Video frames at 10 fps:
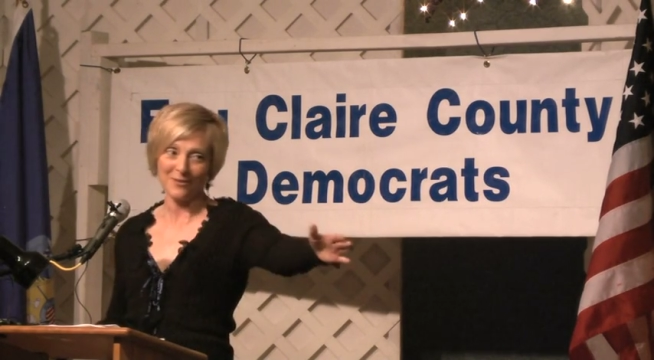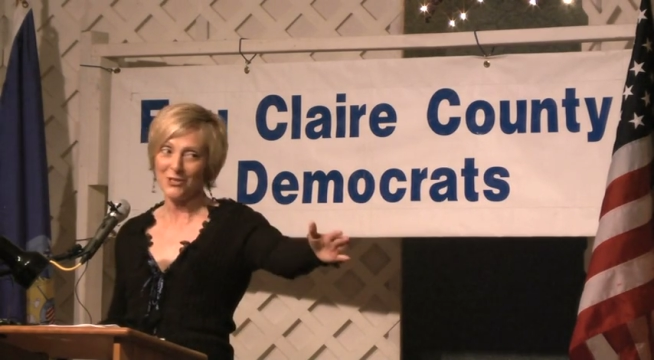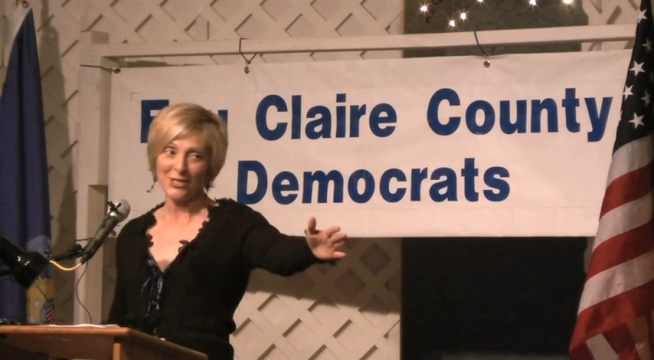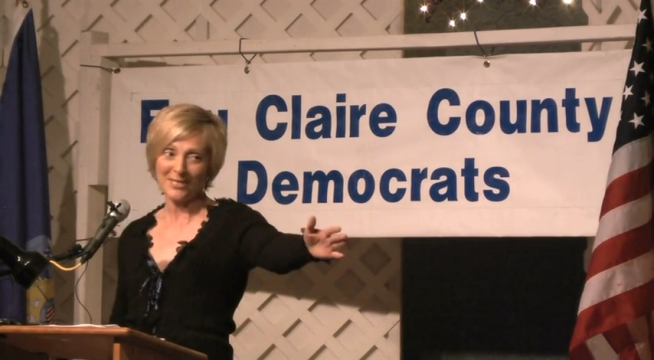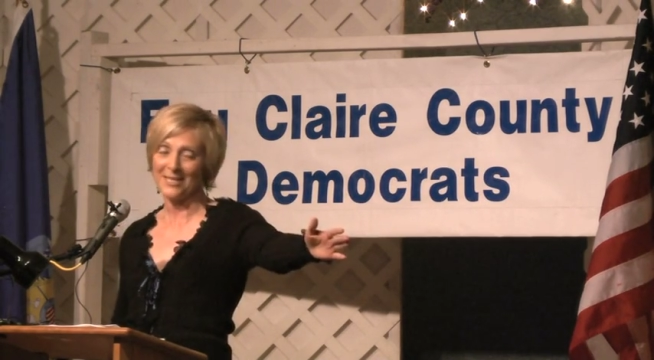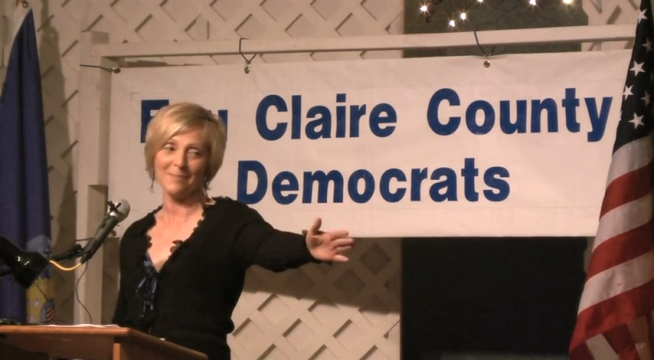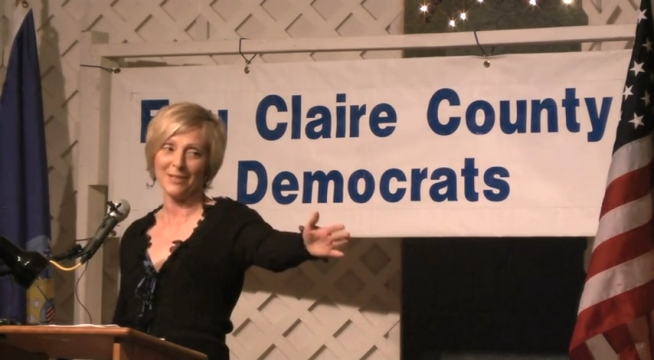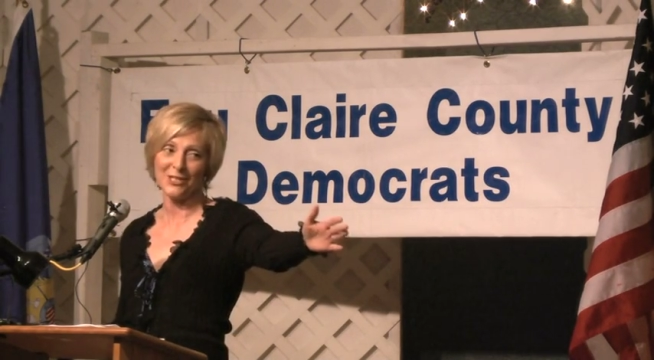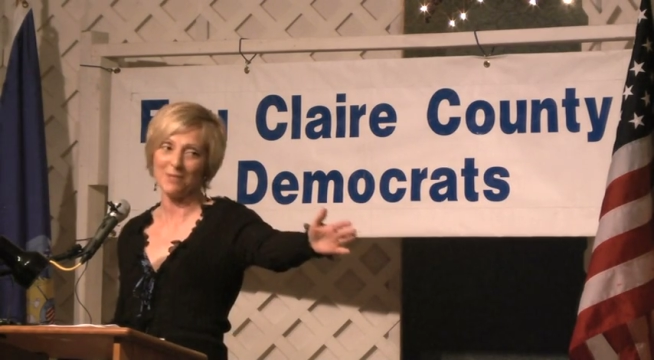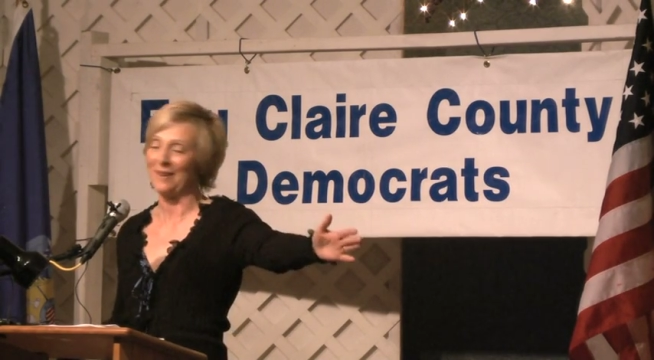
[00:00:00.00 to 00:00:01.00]
and just as
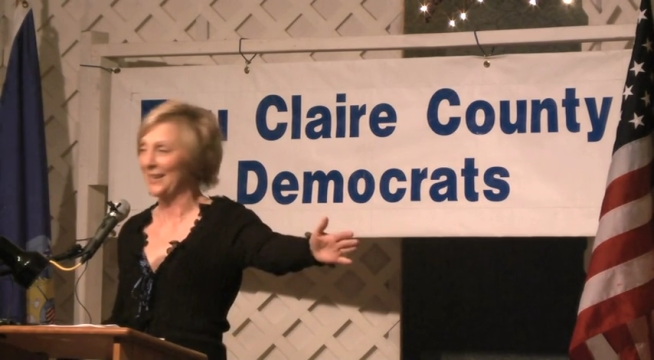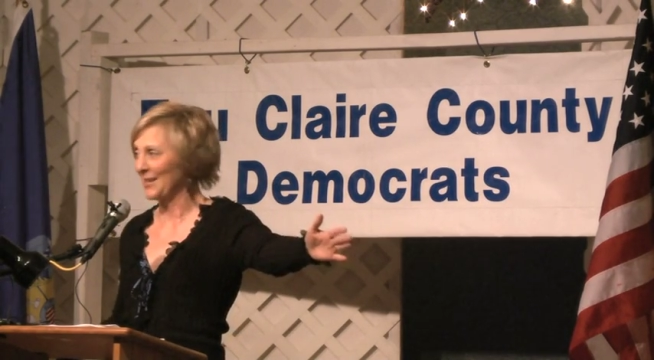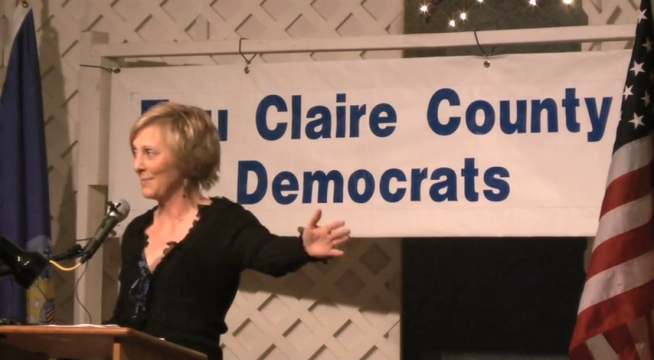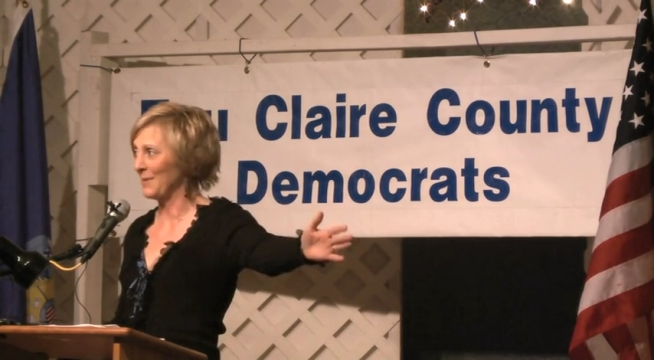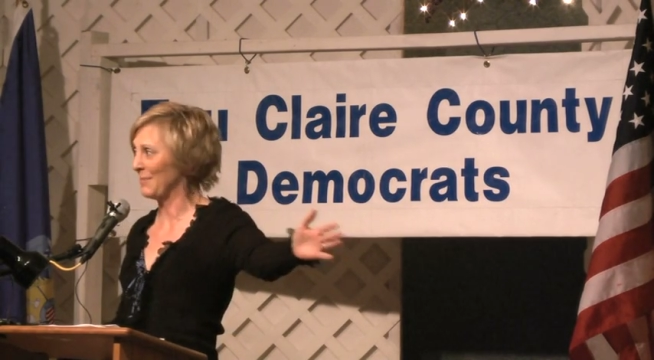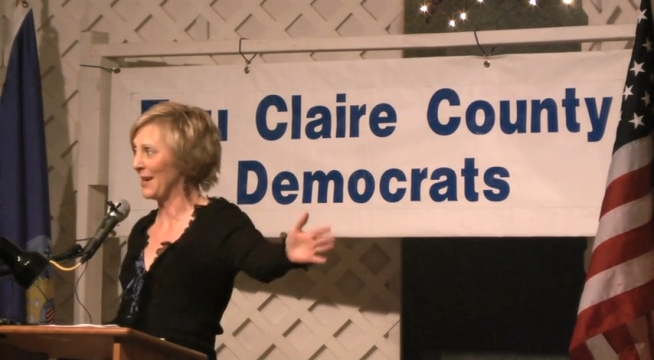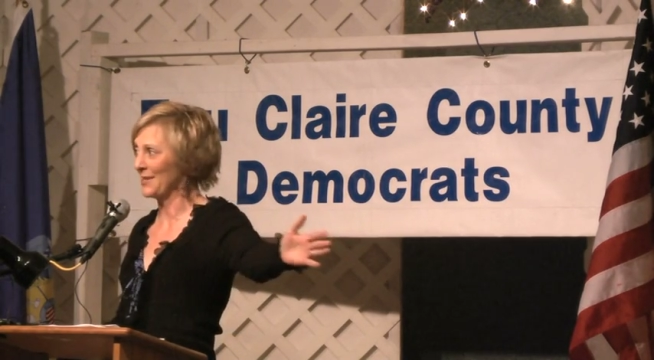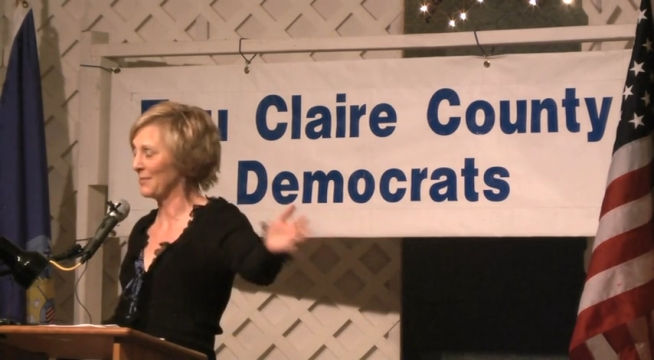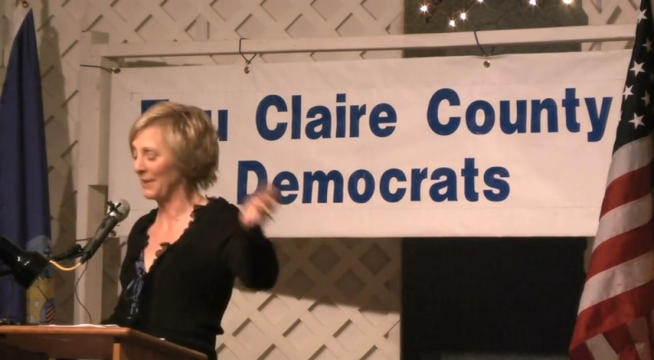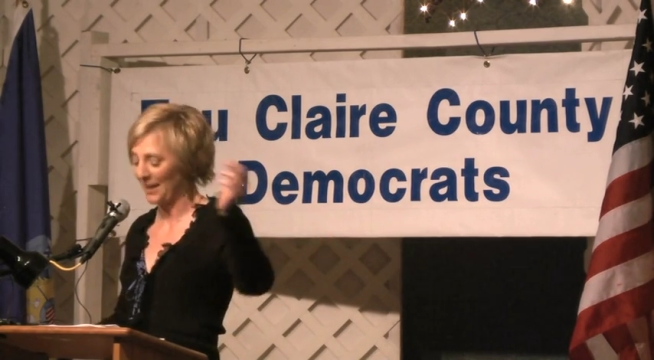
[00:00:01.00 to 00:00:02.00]
much as my husband
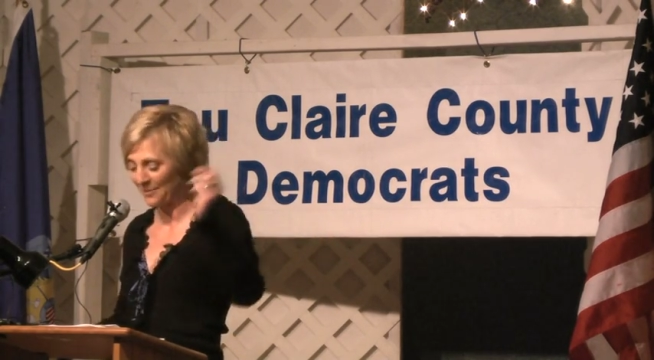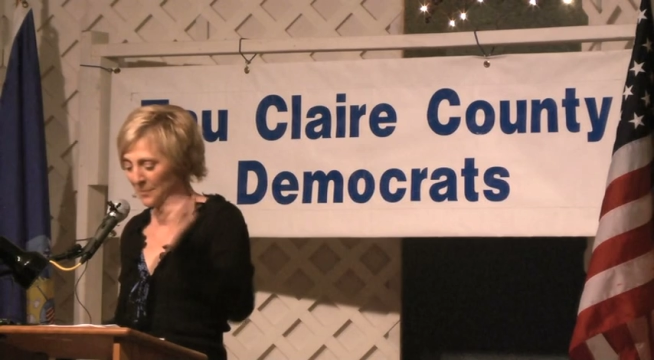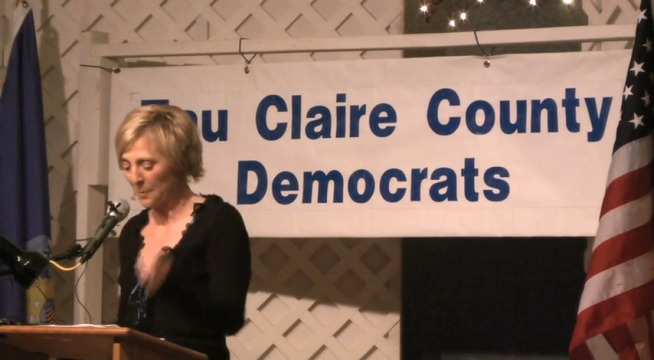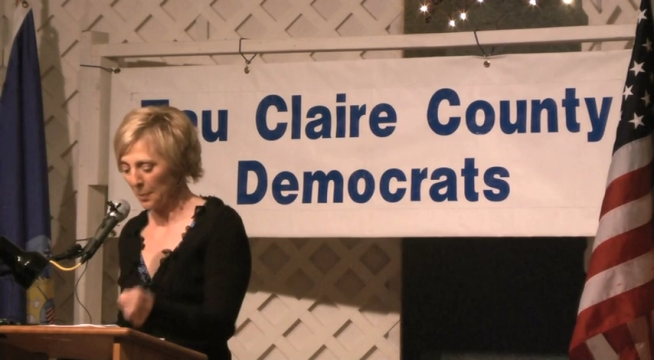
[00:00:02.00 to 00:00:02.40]
possibly,